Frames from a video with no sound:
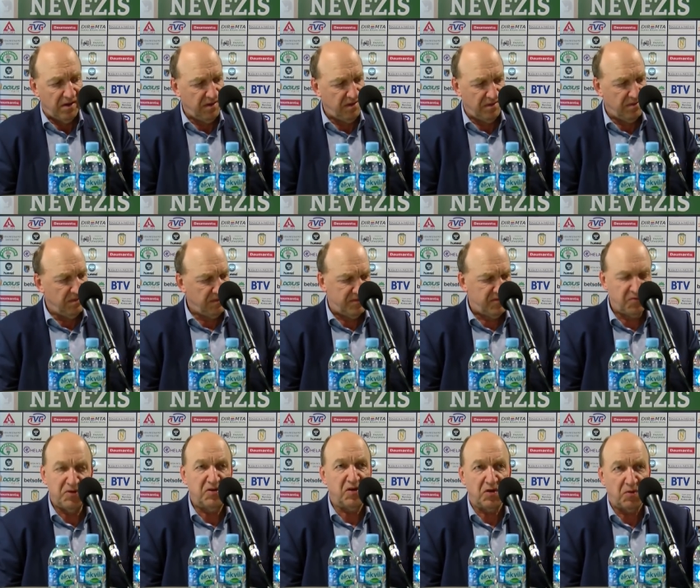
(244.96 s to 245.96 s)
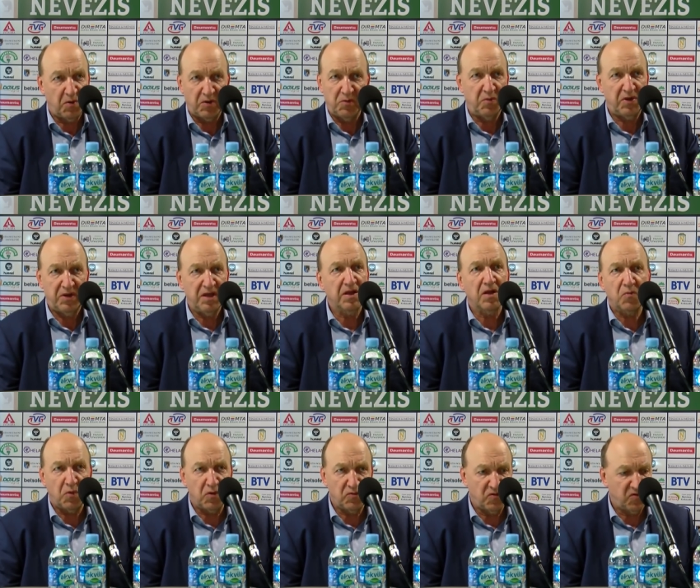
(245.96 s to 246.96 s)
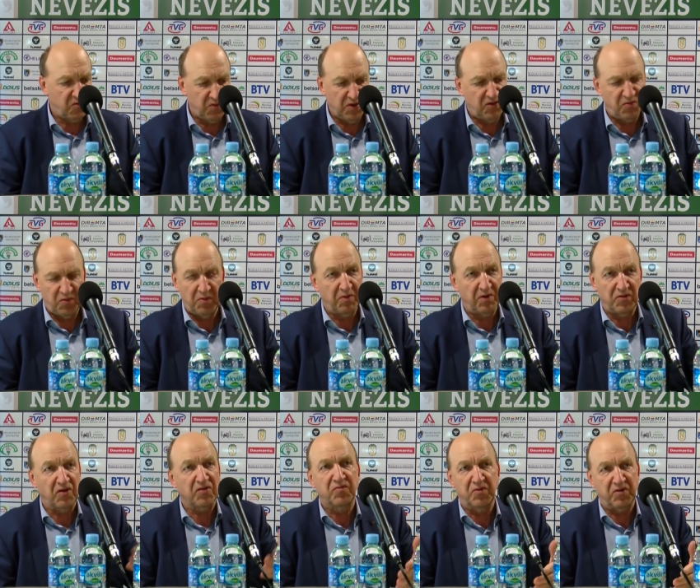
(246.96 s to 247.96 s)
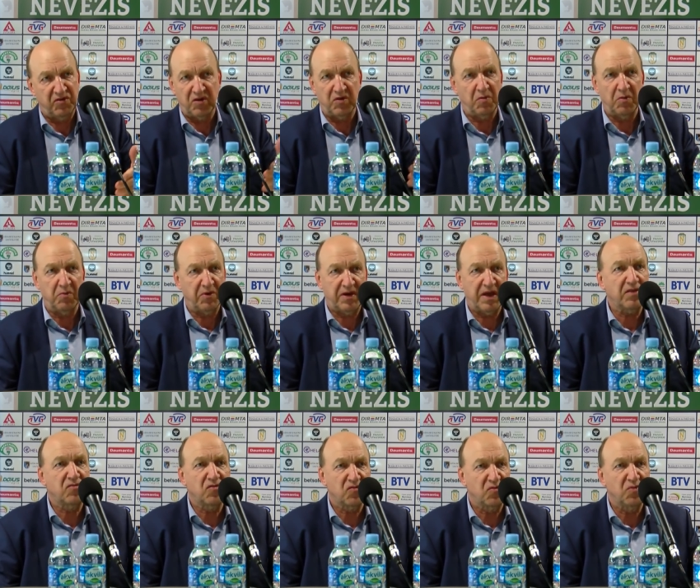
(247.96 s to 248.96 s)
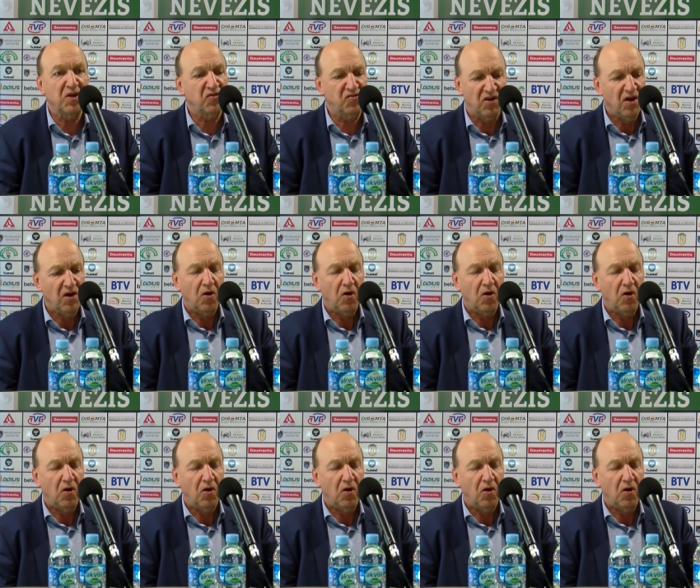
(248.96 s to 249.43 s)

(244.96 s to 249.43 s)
uh, switching when we didn't want to switch, we were not switching when we had to switch.